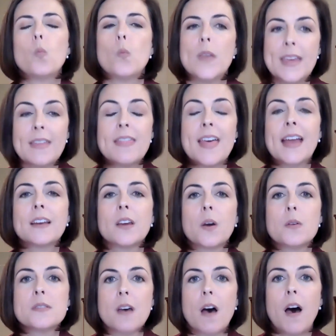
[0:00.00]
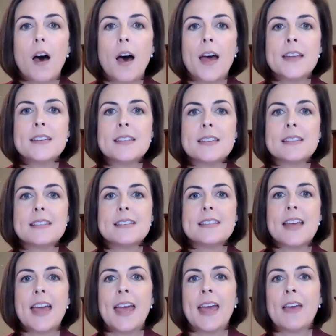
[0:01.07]
He then goes on to
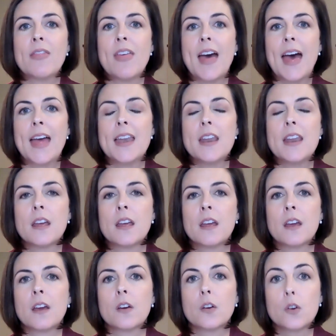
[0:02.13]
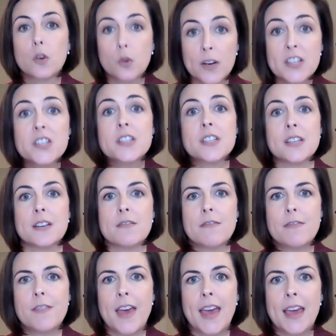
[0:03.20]
say that Christian
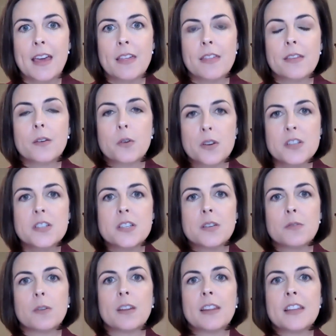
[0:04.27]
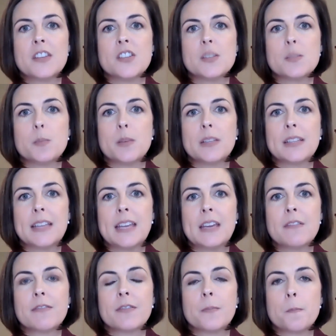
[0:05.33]
faith, Christian religious
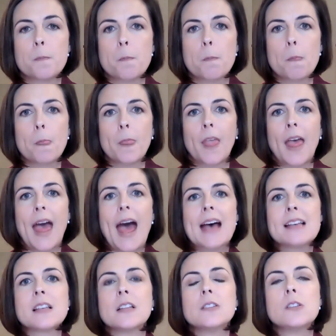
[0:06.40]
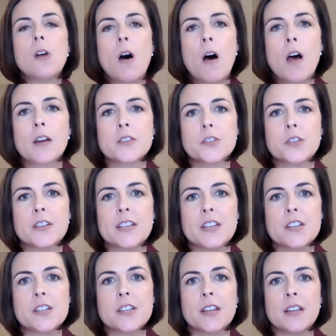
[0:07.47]
belief, has a long
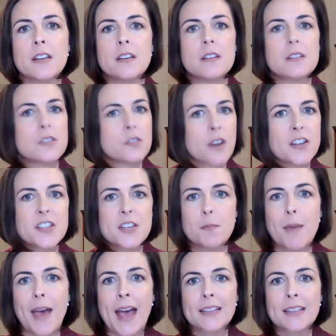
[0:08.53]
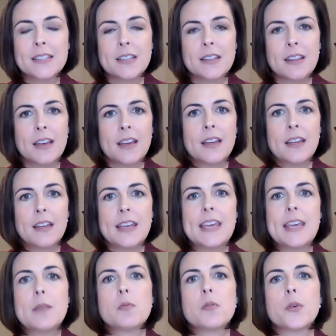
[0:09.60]
tradition stretching back to the
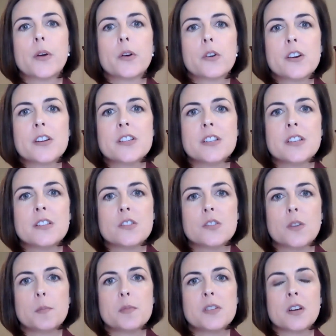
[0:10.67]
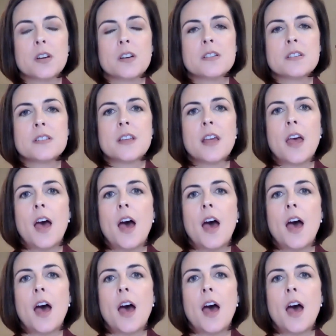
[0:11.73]
Hebrew and Christian scriptures